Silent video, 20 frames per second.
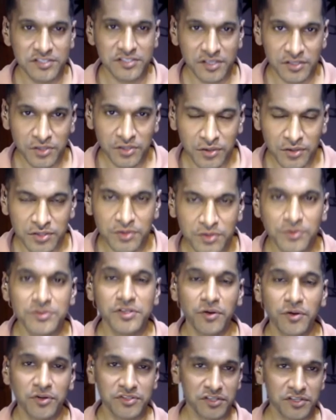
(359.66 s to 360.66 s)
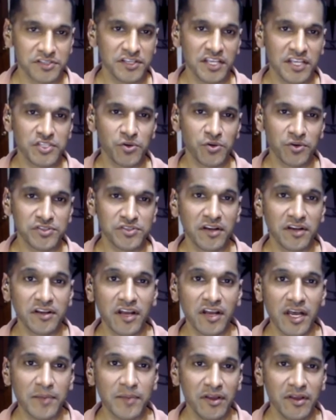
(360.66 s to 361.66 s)
to do is go to
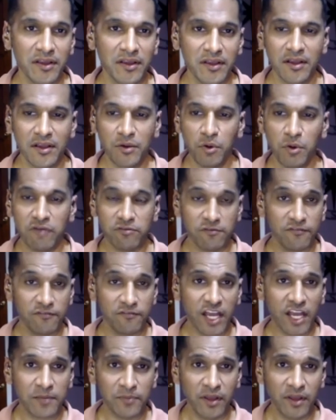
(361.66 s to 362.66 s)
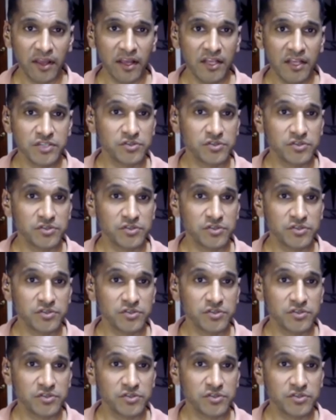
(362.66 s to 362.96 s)
successcircles.com. We have a fact page, there's a